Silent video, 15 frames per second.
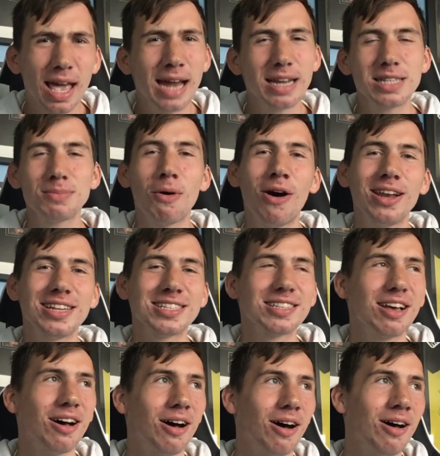And it's Ismaïla
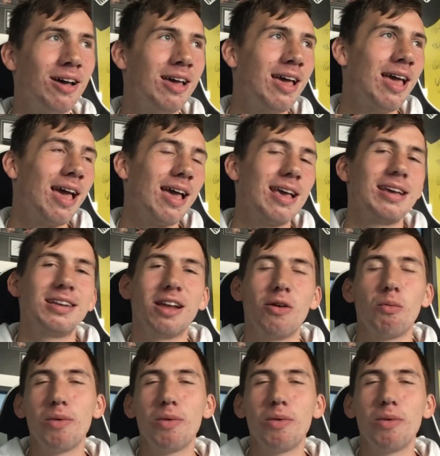Sarr. You know,